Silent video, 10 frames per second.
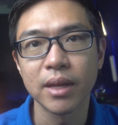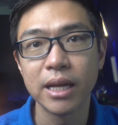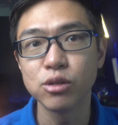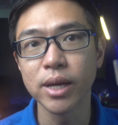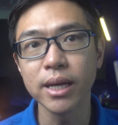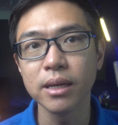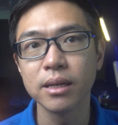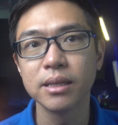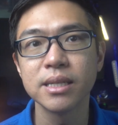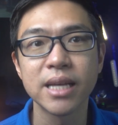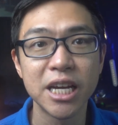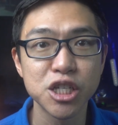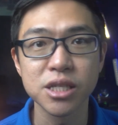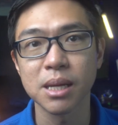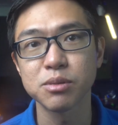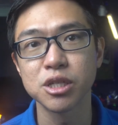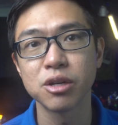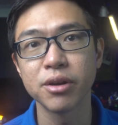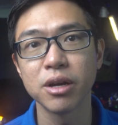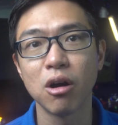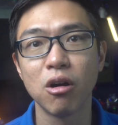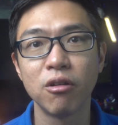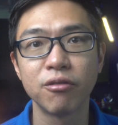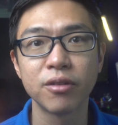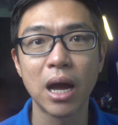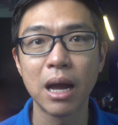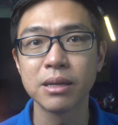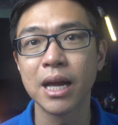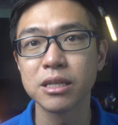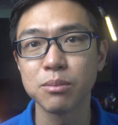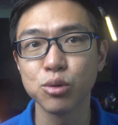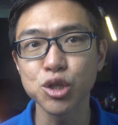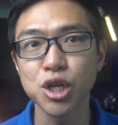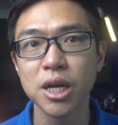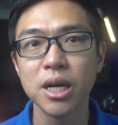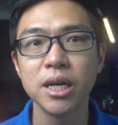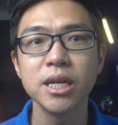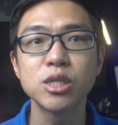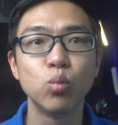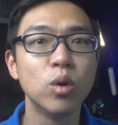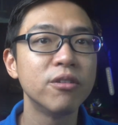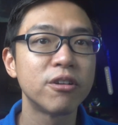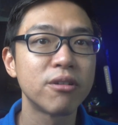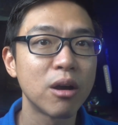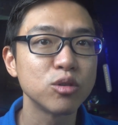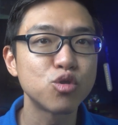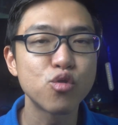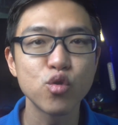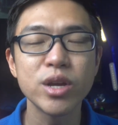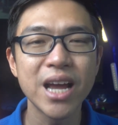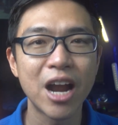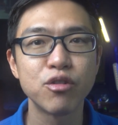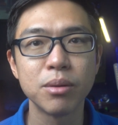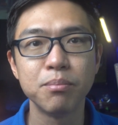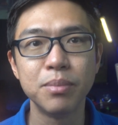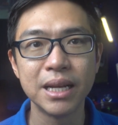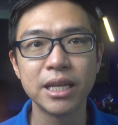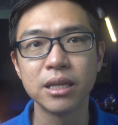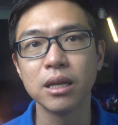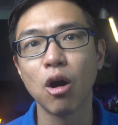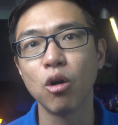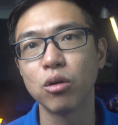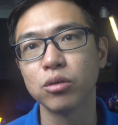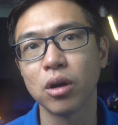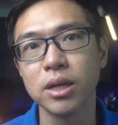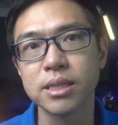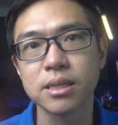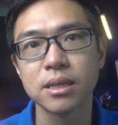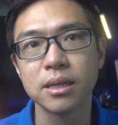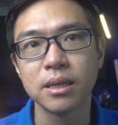And today, this Asian subsidiary of Anheuser-Busch is worth around 300 billion Hong Kong dollars